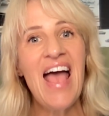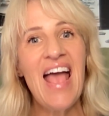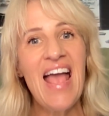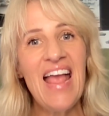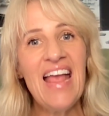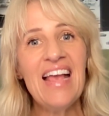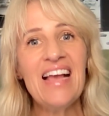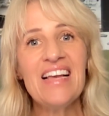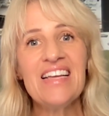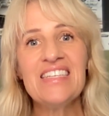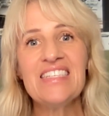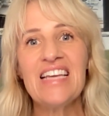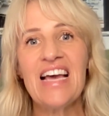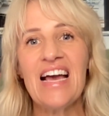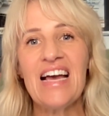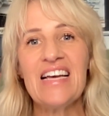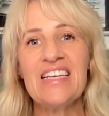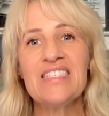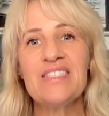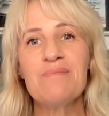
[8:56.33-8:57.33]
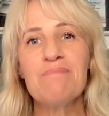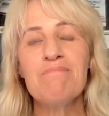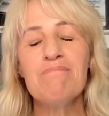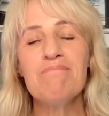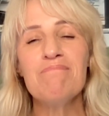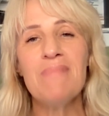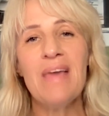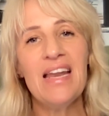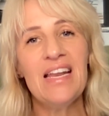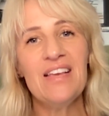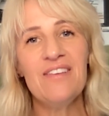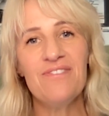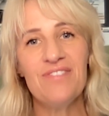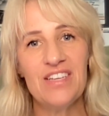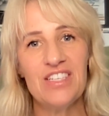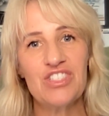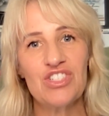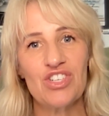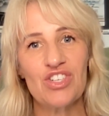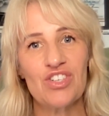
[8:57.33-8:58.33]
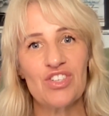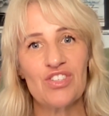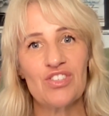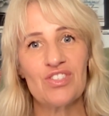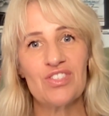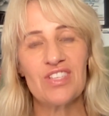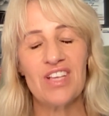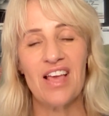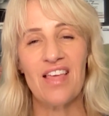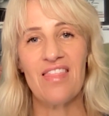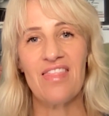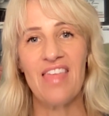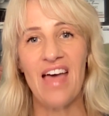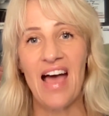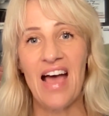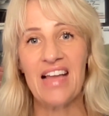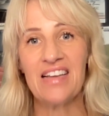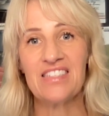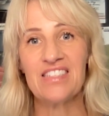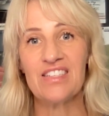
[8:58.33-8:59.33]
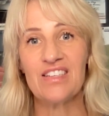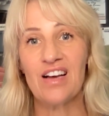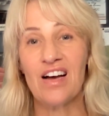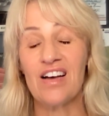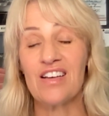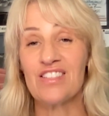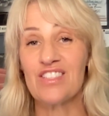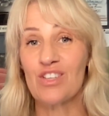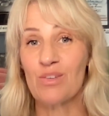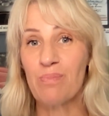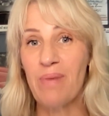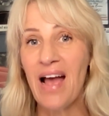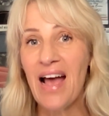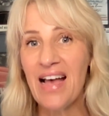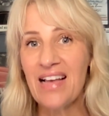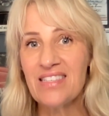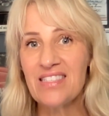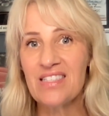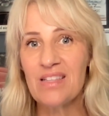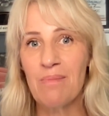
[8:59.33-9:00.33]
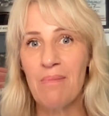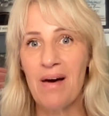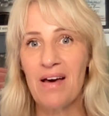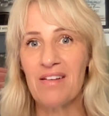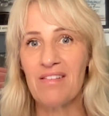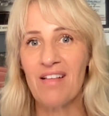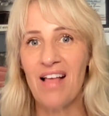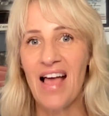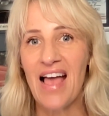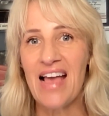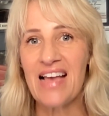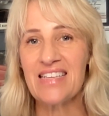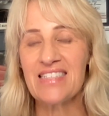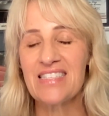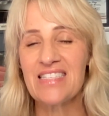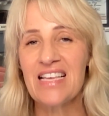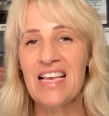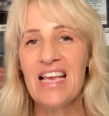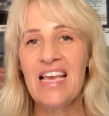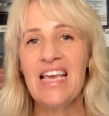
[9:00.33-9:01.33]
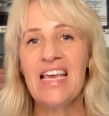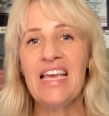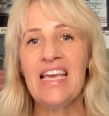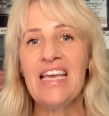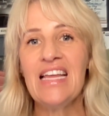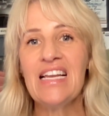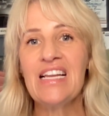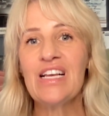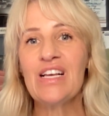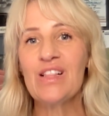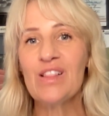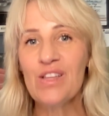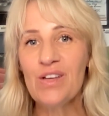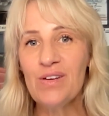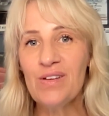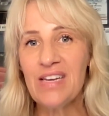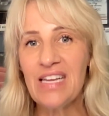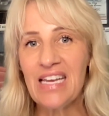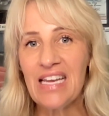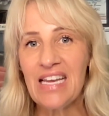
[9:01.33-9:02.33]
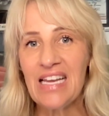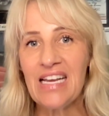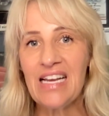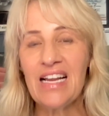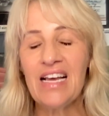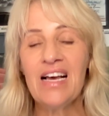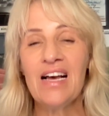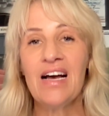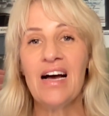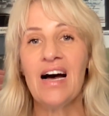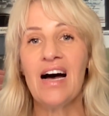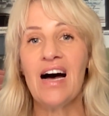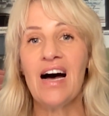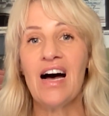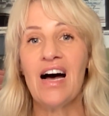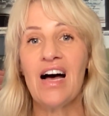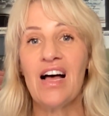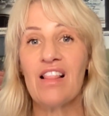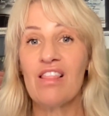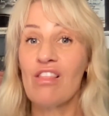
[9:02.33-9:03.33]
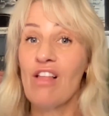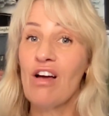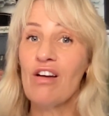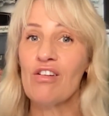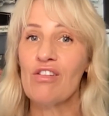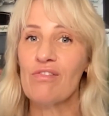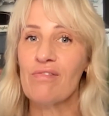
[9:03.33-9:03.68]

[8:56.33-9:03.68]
and has many features that surpass the Model S, including longer